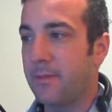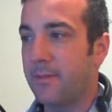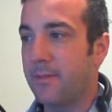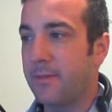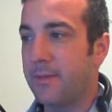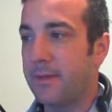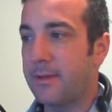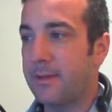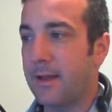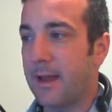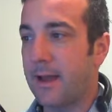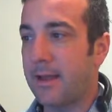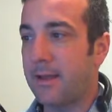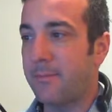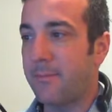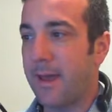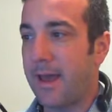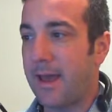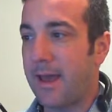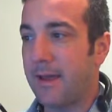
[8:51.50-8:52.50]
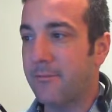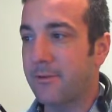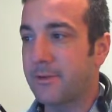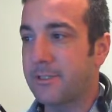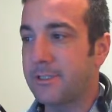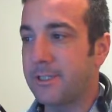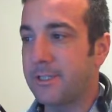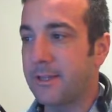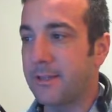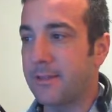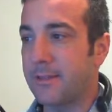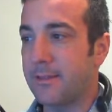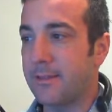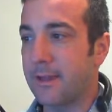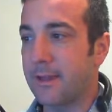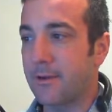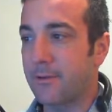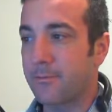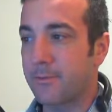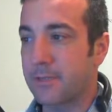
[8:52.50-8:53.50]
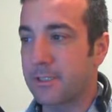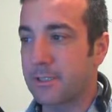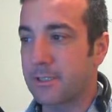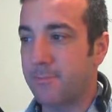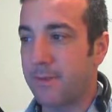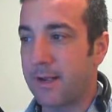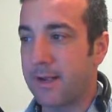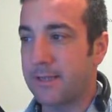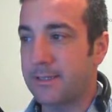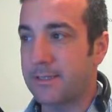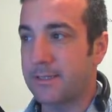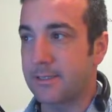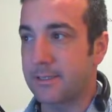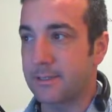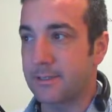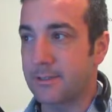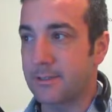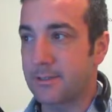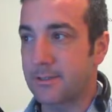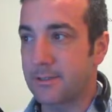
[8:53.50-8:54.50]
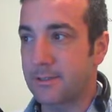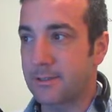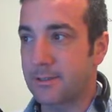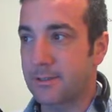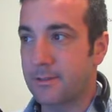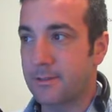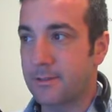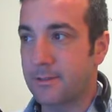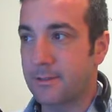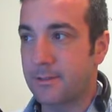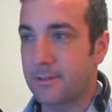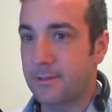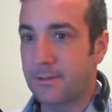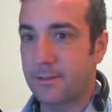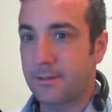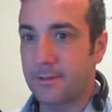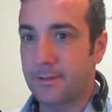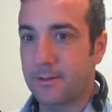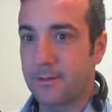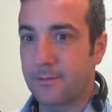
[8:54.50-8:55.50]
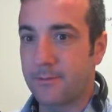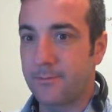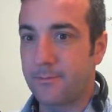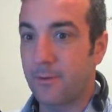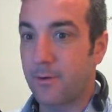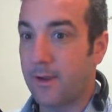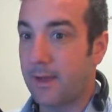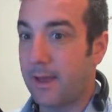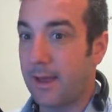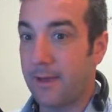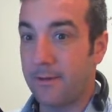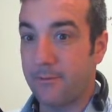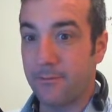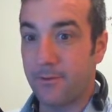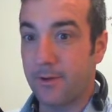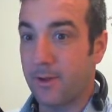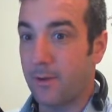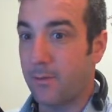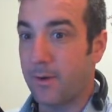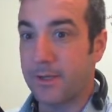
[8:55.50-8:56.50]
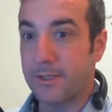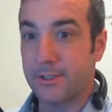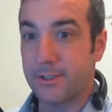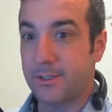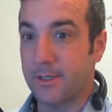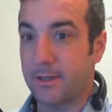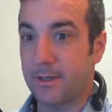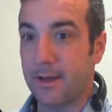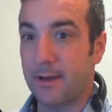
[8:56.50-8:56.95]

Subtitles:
that I am averaging their responses for every question.